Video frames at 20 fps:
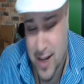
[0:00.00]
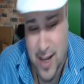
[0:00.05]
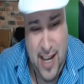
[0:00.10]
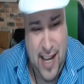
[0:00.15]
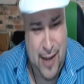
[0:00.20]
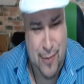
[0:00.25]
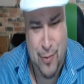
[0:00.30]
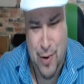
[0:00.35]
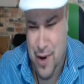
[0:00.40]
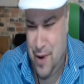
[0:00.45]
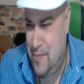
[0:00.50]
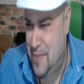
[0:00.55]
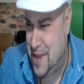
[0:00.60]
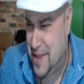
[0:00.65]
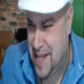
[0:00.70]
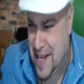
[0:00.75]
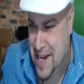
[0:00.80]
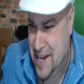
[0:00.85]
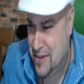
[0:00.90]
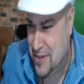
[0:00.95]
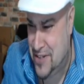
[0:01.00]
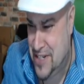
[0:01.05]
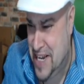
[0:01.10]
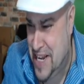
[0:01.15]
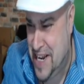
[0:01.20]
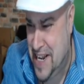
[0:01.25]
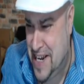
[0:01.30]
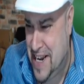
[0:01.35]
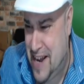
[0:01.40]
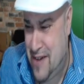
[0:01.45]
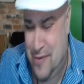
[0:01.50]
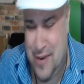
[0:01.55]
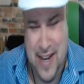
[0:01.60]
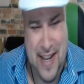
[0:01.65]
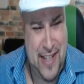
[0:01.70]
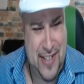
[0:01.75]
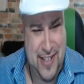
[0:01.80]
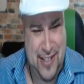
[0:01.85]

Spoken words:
And what are millennials eating nowadays?